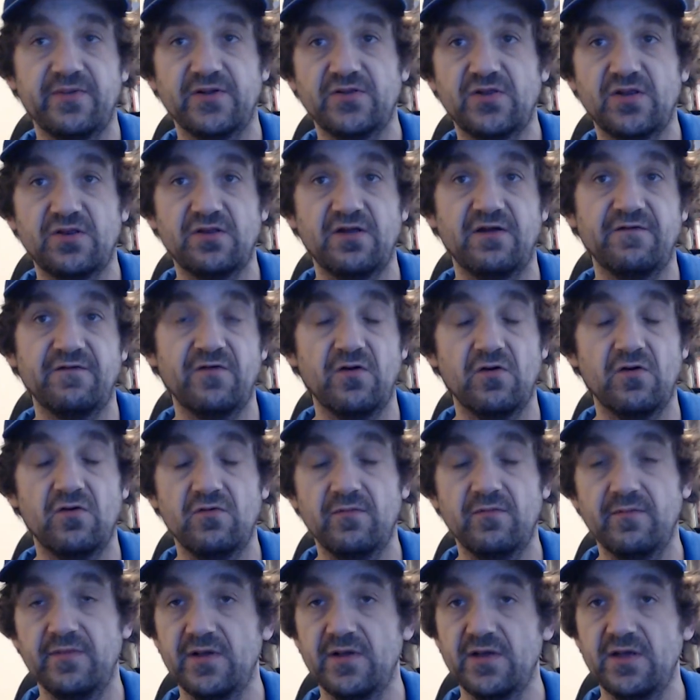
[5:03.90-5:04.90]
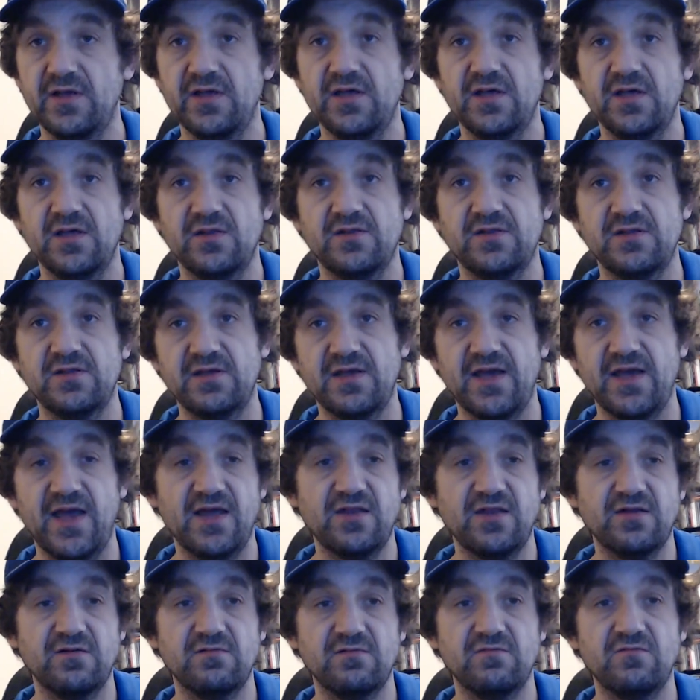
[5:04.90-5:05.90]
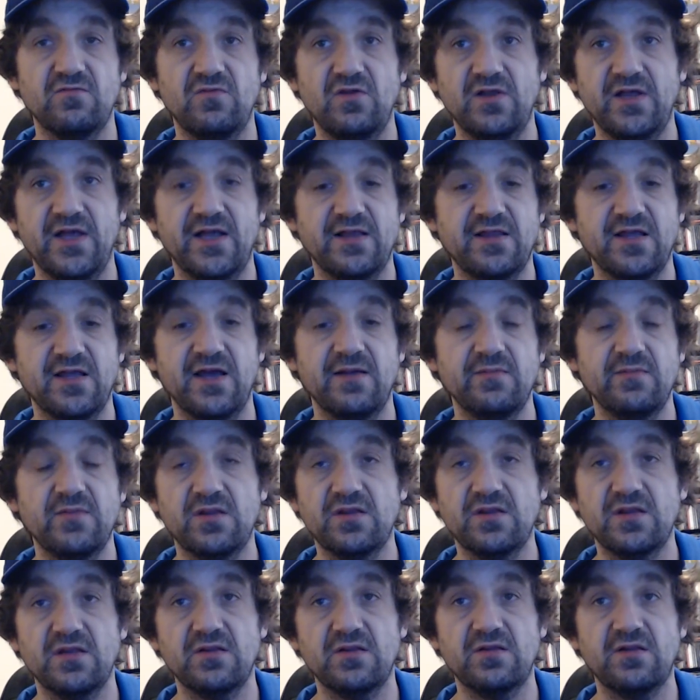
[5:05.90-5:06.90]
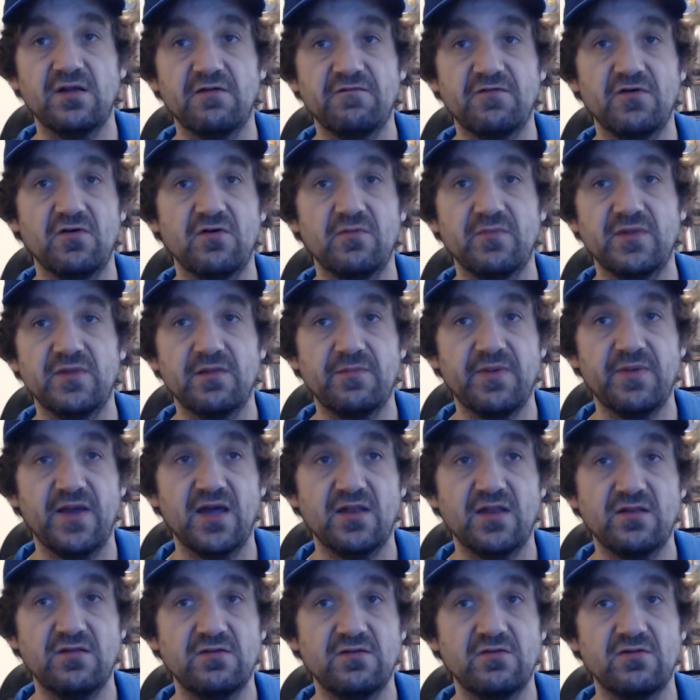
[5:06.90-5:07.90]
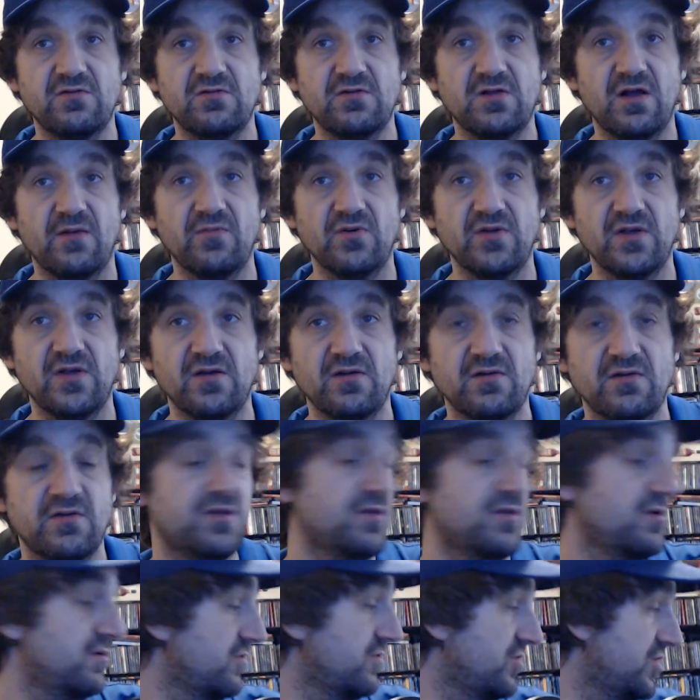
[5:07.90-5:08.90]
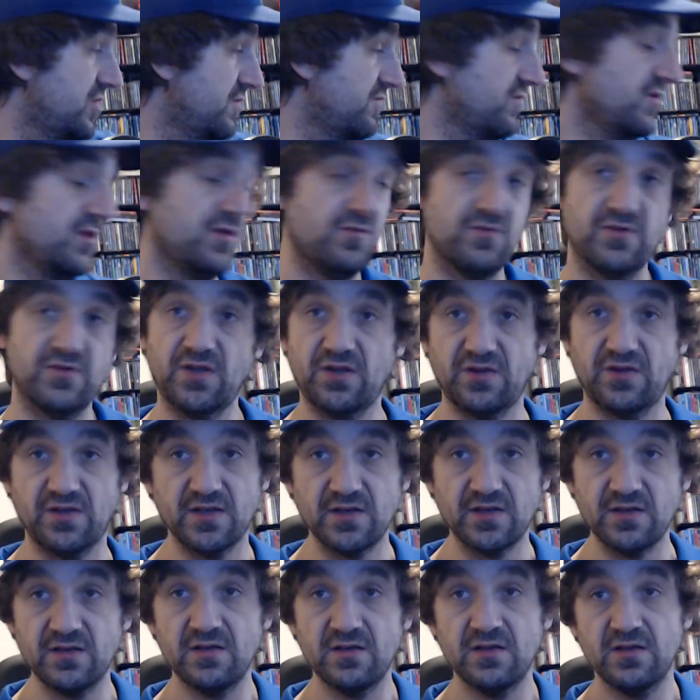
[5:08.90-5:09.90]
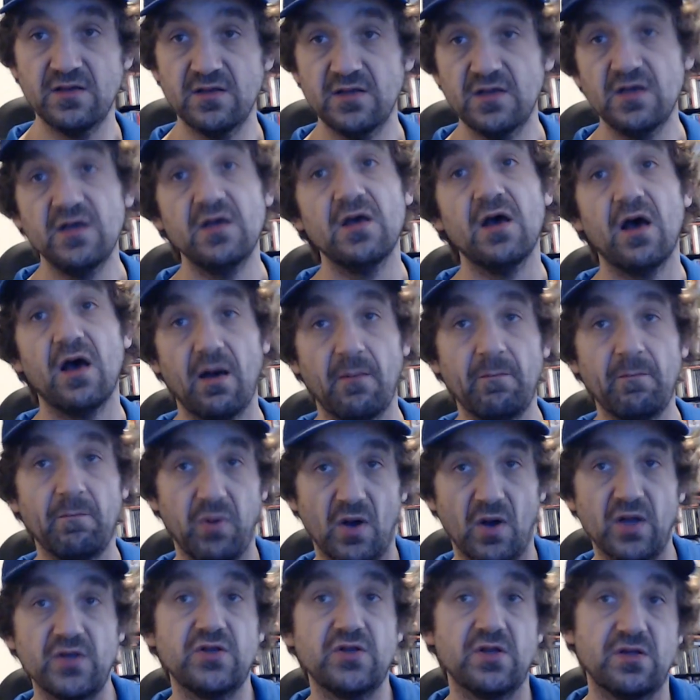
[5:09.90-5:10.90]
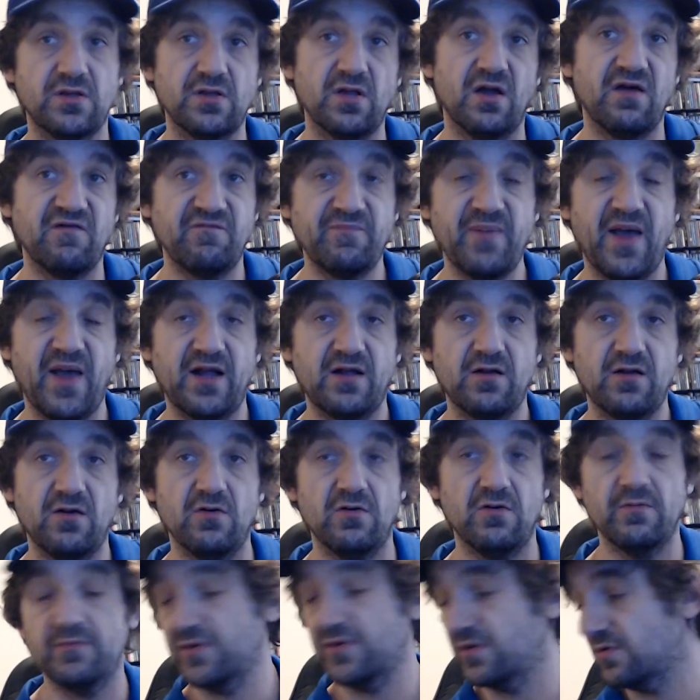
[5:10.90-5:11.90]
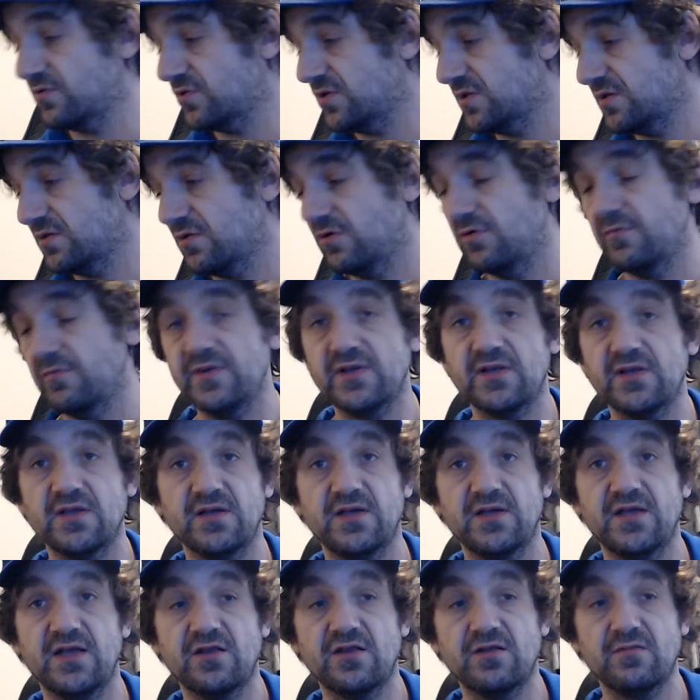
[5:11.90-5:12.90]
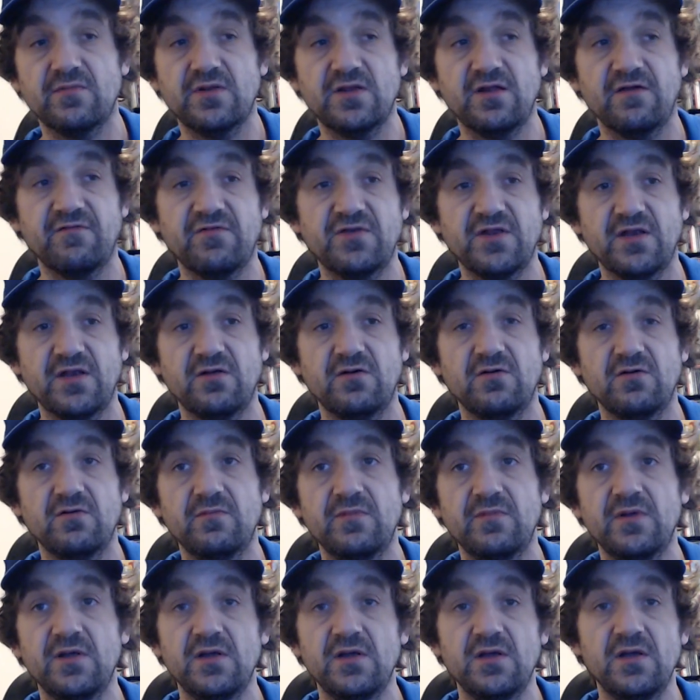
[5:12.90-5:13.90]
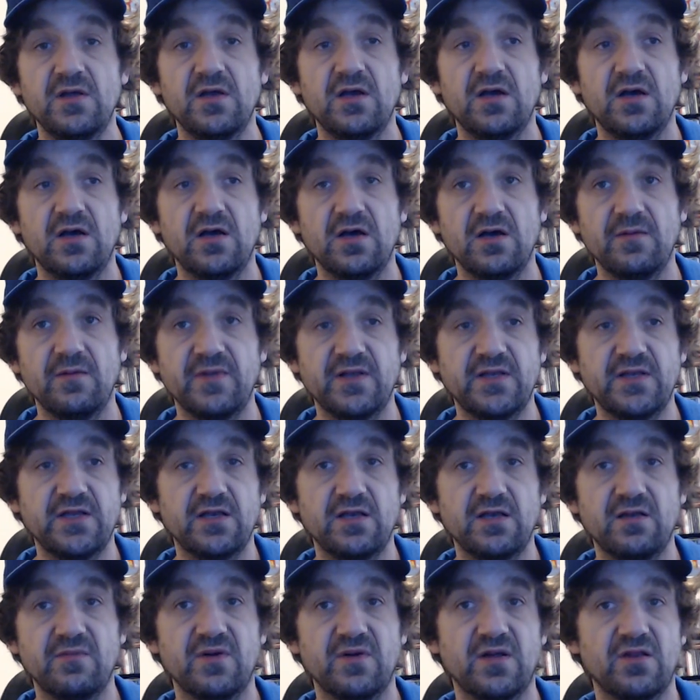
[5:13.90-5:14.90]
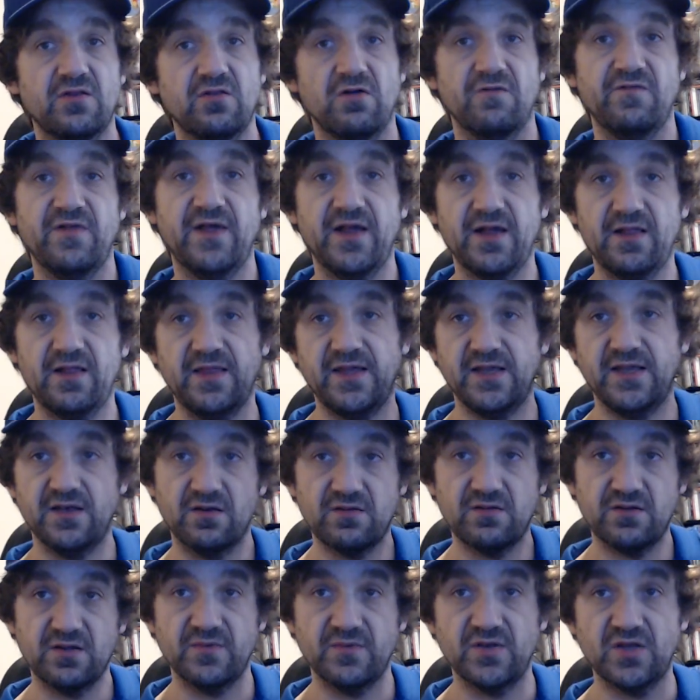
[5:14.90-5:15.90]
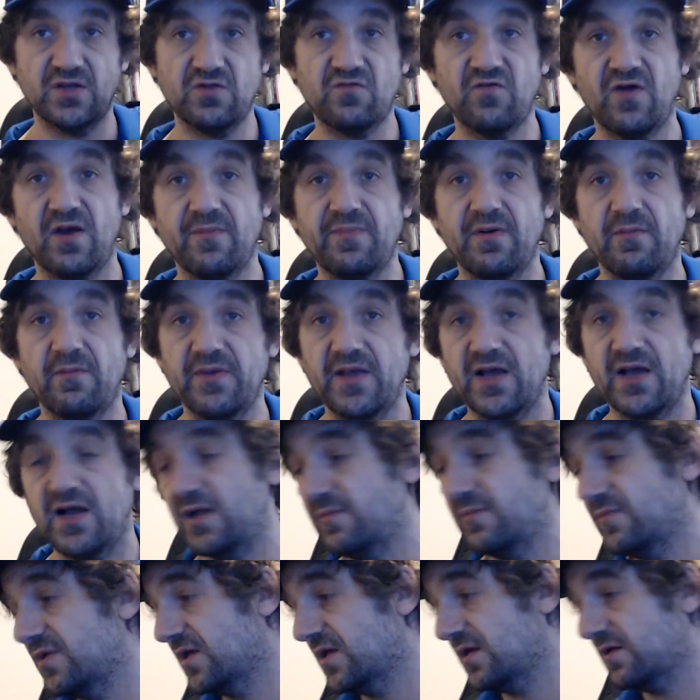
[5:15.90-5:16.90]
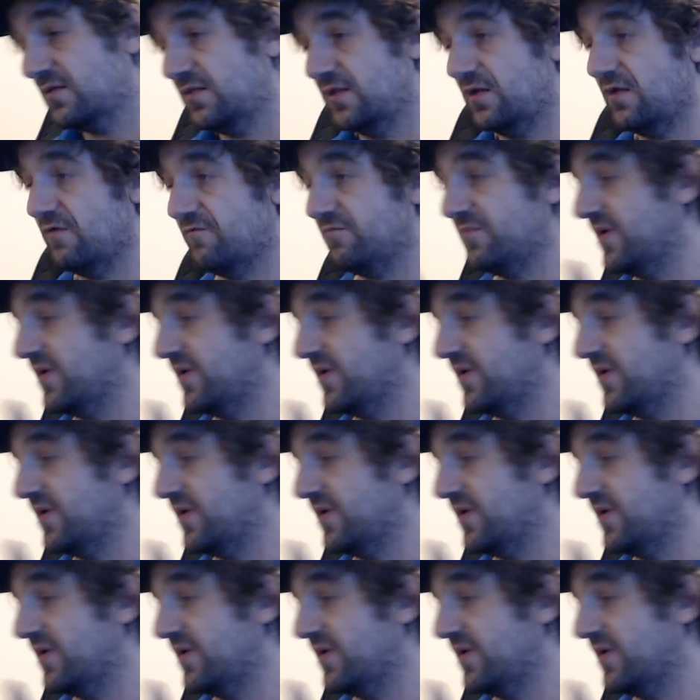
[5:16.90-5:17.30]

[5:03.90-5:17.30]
of stuff home. She hasn't really had time to send stuff home in the past couple years, so she really wants to send a bunch of stuff back home. So she's hoping to get some stuff sent home um, at the end of the month so I can clean some of this crap up behind me and clean off my